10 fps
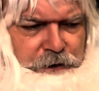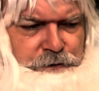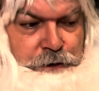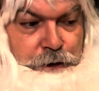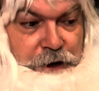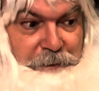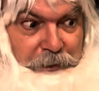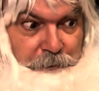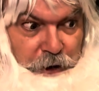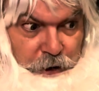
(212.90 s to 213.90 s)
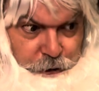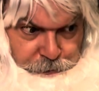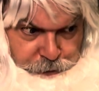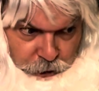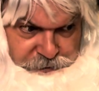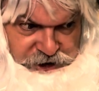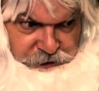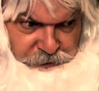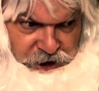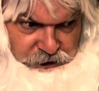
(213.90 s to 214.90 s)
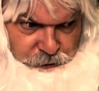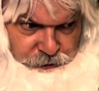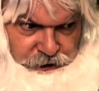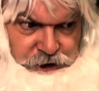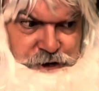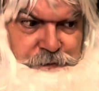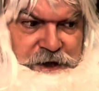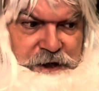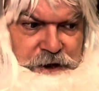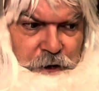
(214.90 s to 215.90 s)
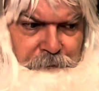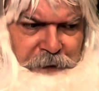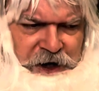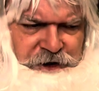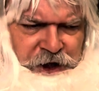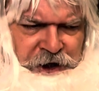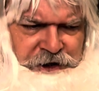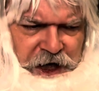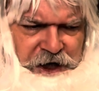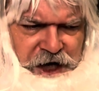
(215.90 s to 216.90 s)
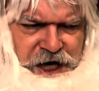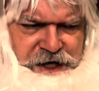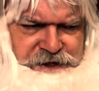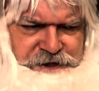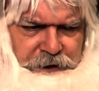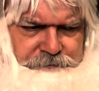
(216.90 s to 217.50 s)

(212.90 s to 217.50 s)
do you remember you promised me to teach me your painting techniques?